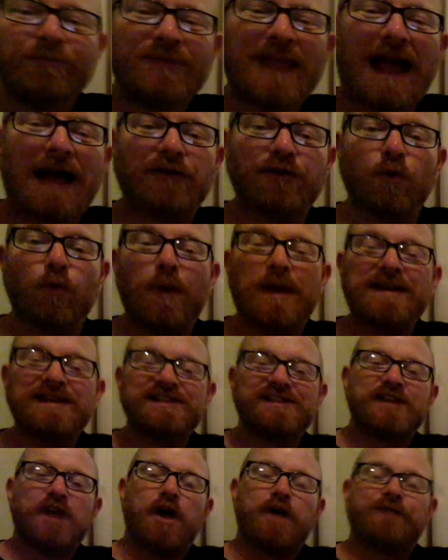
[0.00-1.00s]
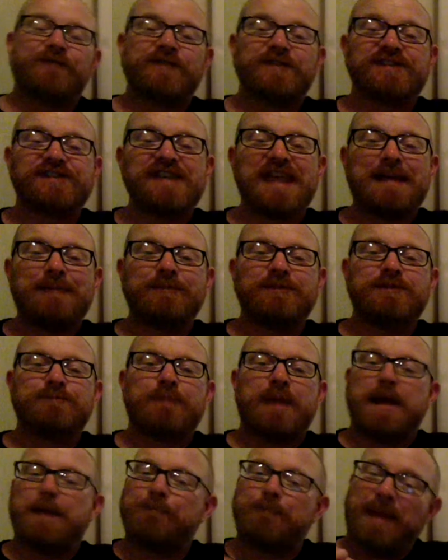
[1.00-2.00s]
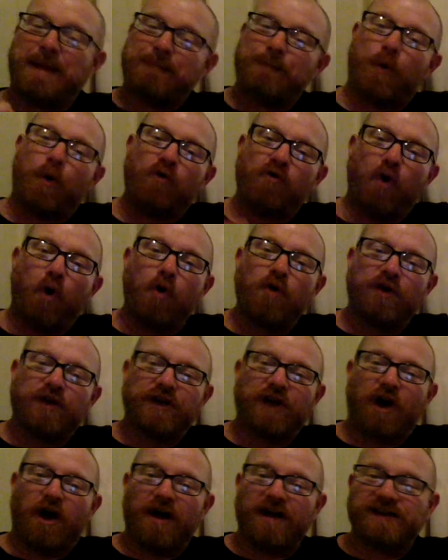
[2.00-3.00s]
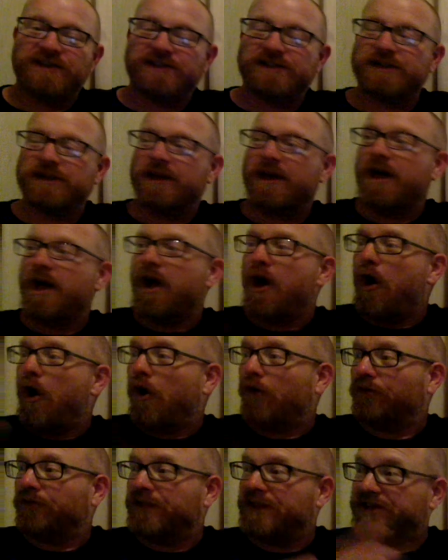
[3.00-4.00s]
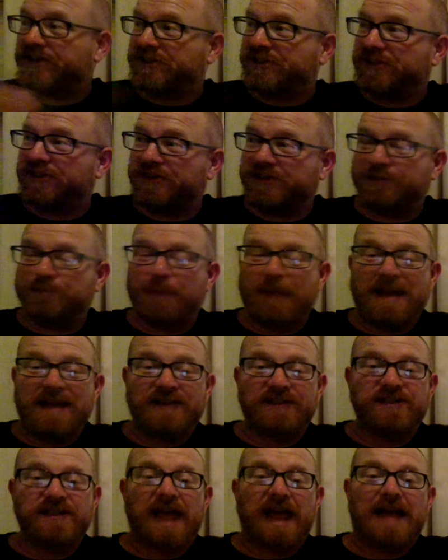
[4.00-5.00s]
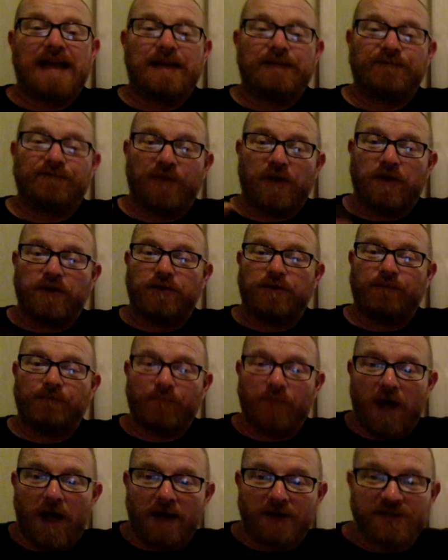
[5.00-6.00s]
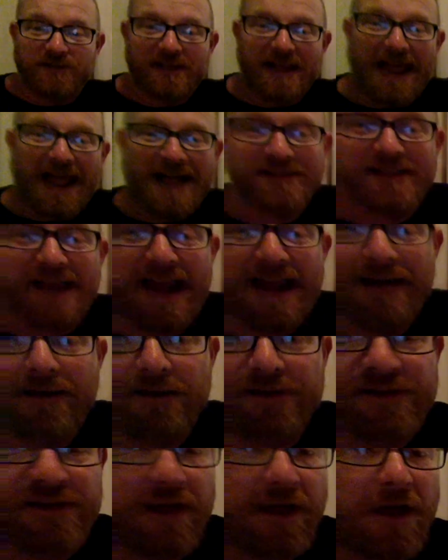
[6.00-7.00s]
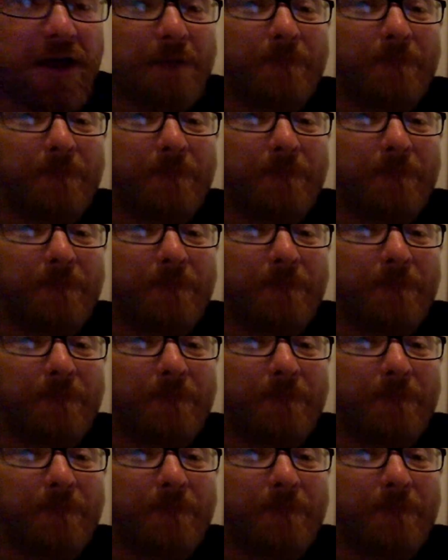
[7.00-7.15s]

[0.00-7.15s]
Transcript: Now, the windsurfers seem to be a bit more organized on this speed sailing than us cat sailors,